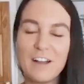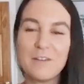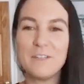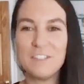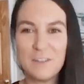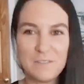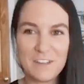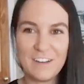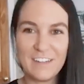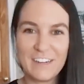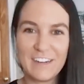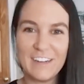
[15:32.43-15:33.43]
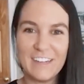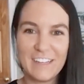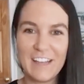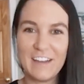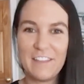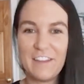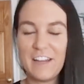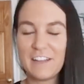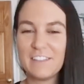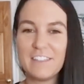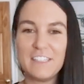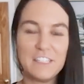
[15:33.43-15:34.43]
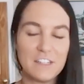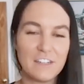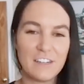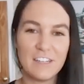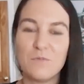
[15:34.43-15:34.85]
be jumping on here again in the next year